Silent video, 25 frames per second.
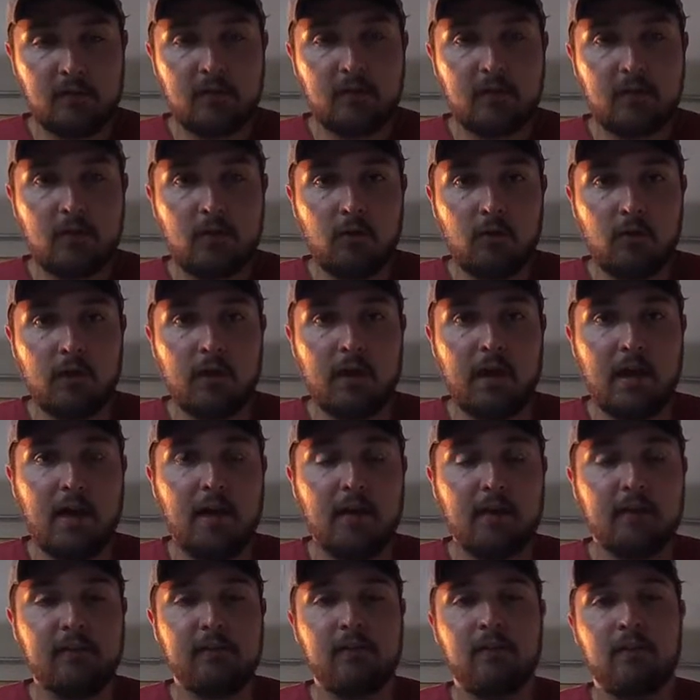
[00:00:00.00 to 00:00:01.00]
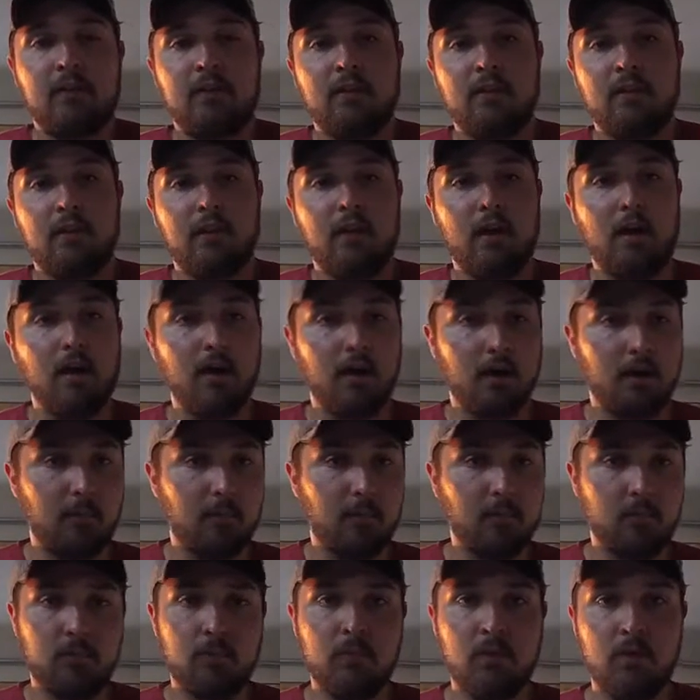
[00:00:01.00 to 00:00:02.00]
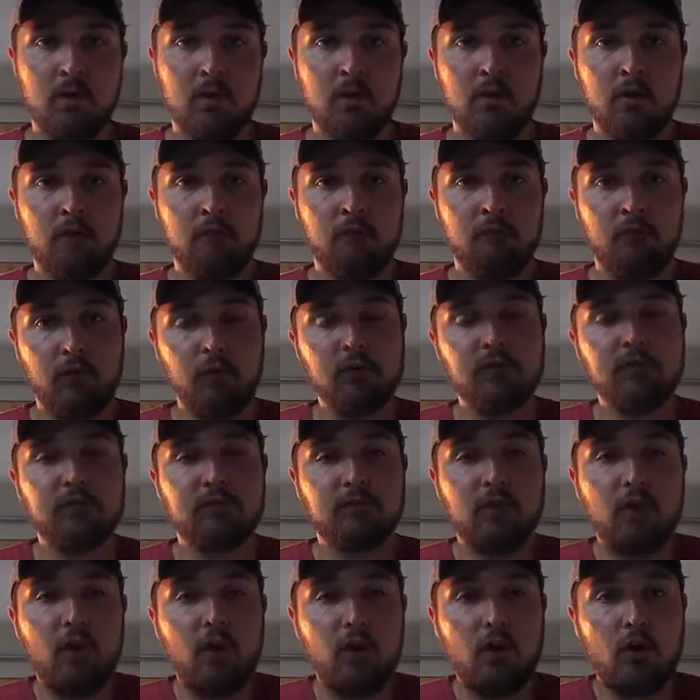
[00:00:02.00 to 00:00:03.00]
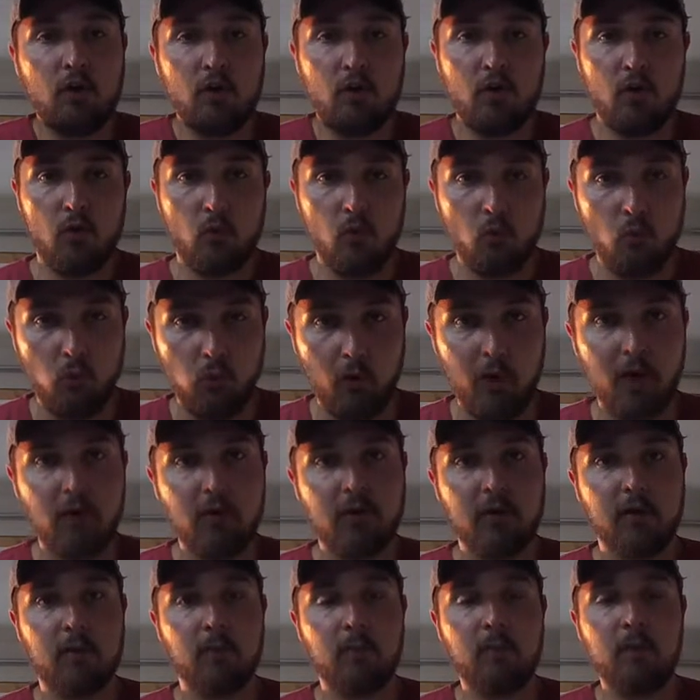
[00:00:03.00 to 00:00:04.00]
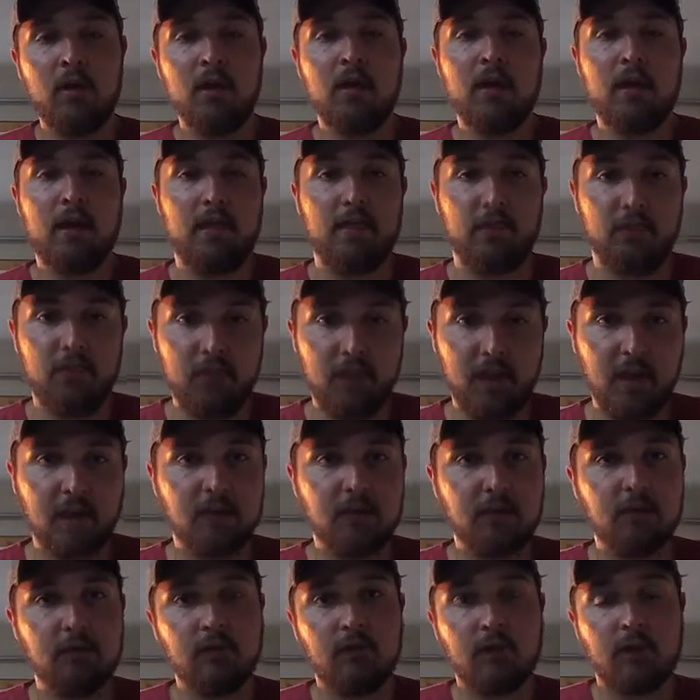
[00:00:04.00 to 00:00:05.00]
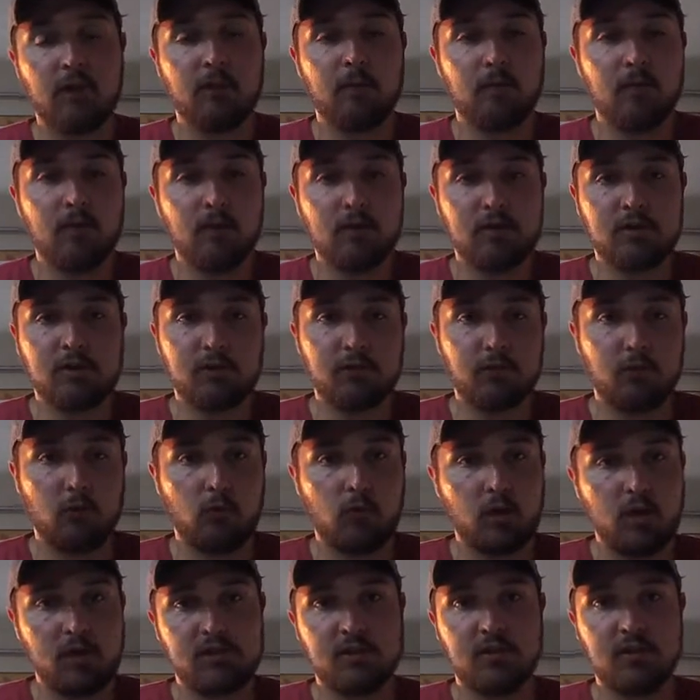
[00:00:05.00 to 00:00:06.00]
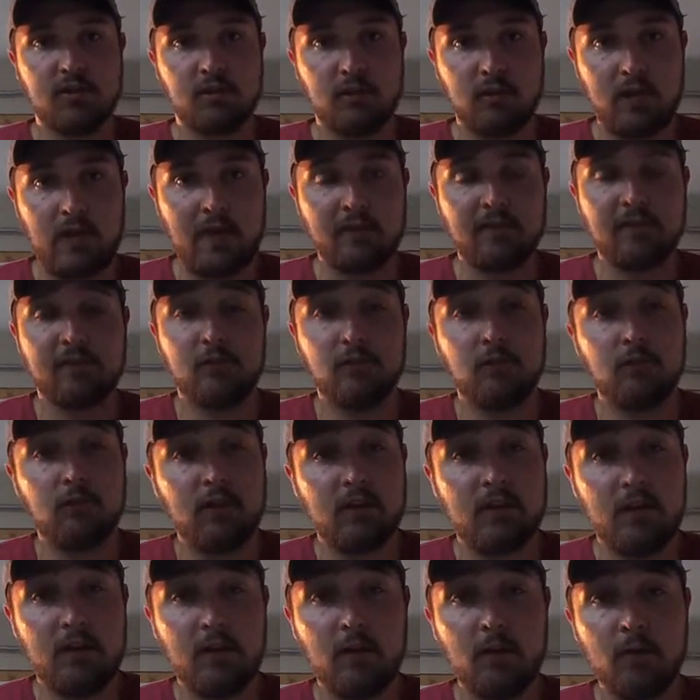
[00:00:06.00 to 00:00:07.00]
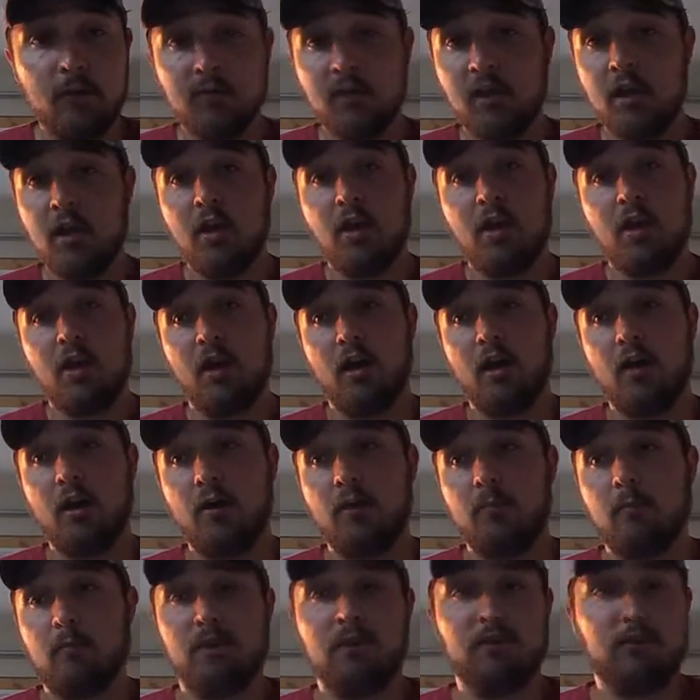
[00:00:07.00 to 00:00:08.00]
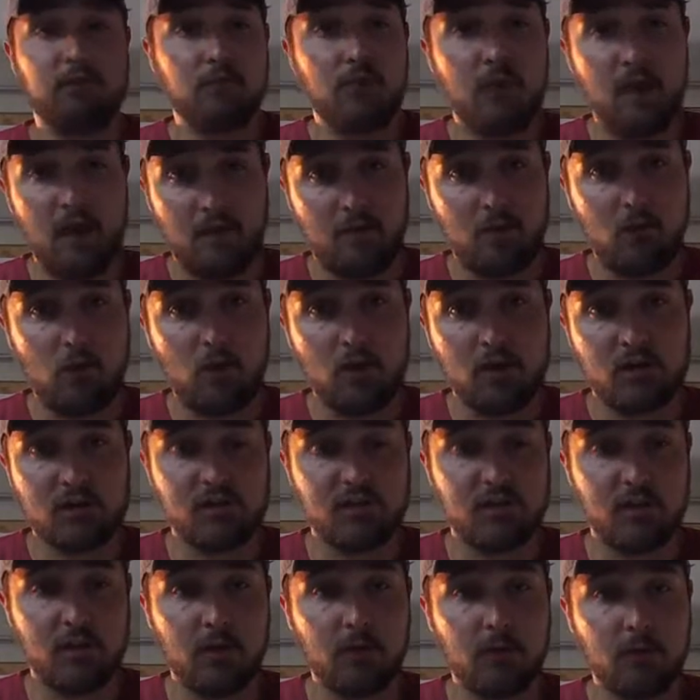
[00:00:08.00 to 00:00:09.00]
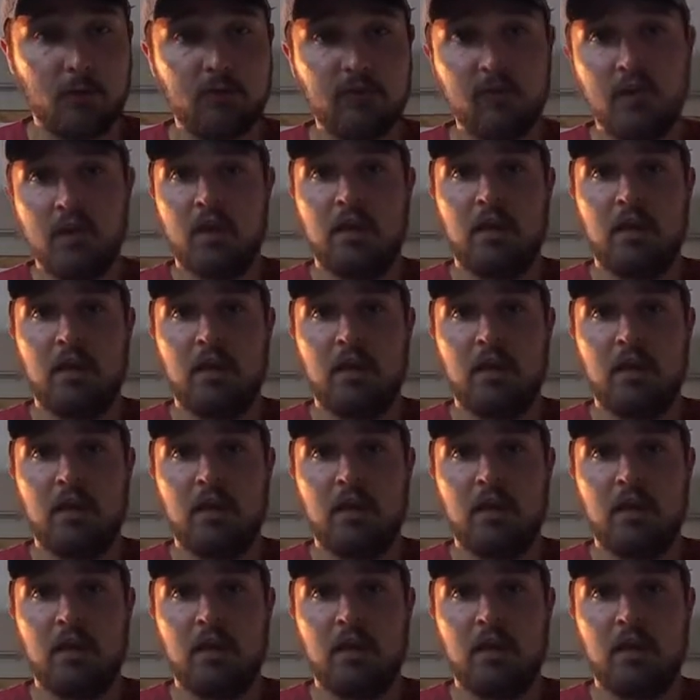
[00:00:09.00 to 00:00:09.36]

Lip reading: it going, guys? First of all, welcome and thank you very much for watching the last two videos. If you have watched those,